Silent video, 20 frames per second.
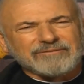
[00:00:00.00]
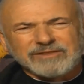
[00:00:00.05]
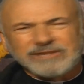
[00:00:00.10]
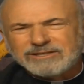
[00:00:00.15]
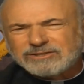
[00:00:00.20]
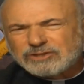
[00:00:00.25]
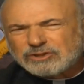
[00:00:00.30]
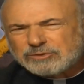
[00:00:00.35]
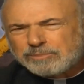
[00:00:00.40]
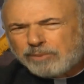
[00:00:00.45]

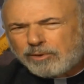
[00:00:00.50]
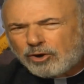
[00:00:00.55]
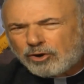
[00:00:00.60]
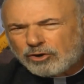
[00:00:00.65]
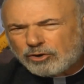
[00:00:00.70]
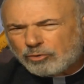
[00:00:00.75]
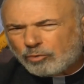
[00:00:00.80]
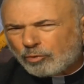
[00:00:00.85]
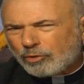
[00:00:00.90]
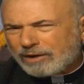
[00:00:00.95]
This is part
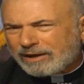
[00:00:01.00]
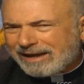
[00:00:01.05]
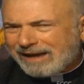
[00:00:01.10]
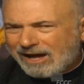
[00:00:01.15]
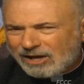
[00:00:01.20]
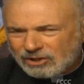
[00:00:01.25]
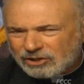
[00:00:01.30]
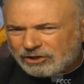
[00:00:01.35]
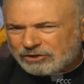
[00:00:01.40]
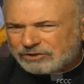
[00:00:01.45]
of
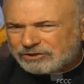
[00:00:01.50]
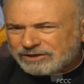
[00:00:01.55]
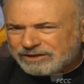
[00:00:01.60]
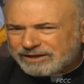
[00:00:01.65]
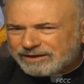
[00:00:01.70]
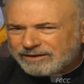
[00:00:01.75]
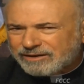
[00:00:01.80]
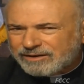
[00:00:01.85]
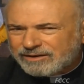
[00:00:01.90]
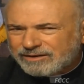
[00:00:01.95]

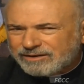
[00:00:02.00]
reality,